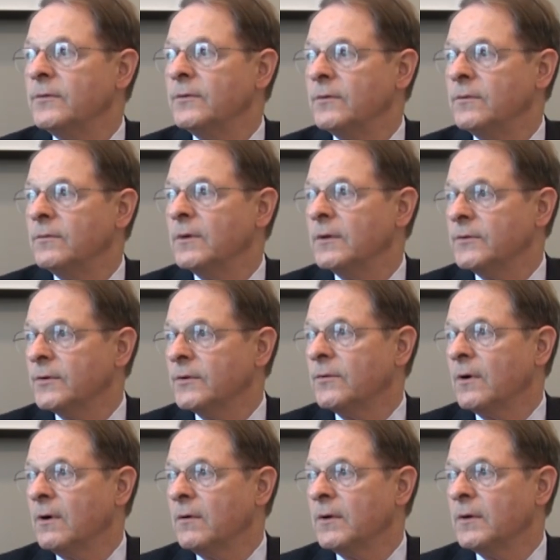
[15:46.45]
to
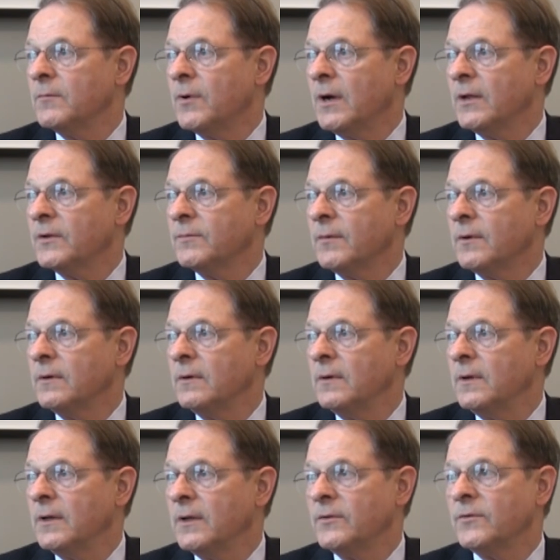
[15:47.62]
grow and prosper
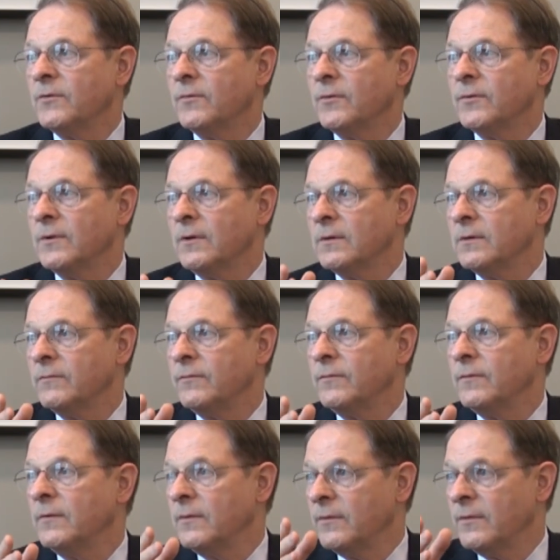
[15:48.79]
as a result of
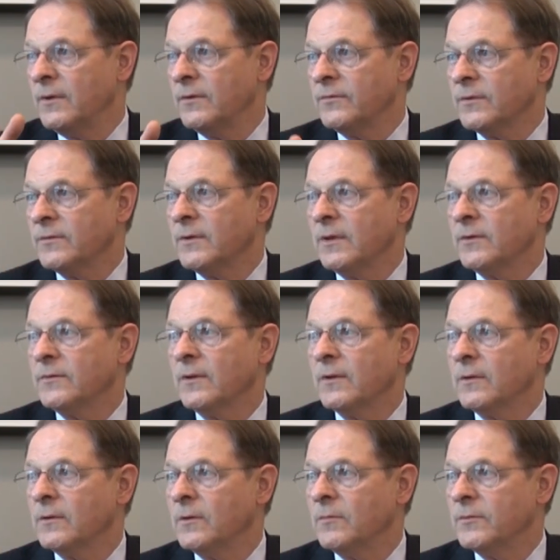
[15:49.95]
their success on
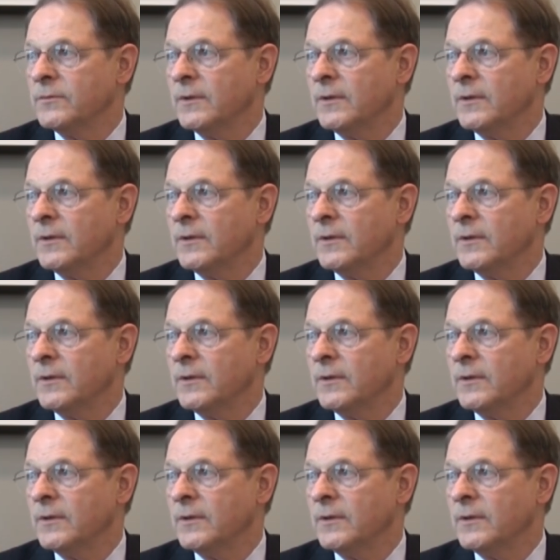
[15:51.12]
the global